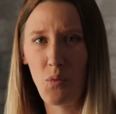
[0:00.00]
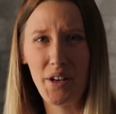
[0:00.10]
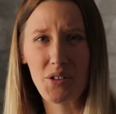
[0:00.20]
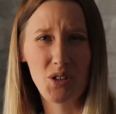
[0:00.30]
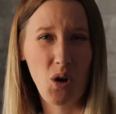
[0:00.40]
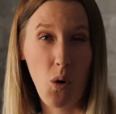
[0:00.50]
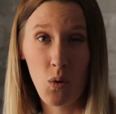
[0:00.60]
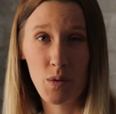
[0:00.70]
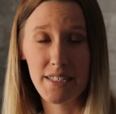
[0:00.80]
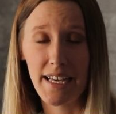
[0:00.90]
weird,
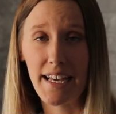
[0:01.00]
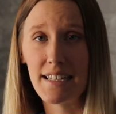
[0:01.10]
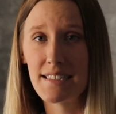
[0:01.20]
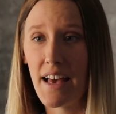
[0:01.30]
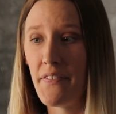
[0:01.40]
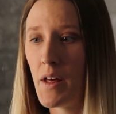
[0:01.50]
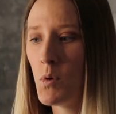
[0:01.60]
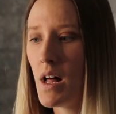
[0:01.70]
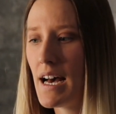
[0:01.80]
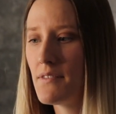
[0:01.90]
cold days. And then
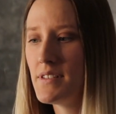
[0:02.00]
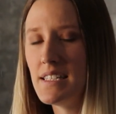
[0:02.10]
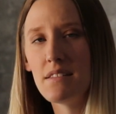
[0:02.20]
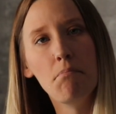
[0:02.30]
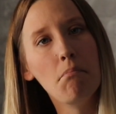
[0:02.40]
we'll have these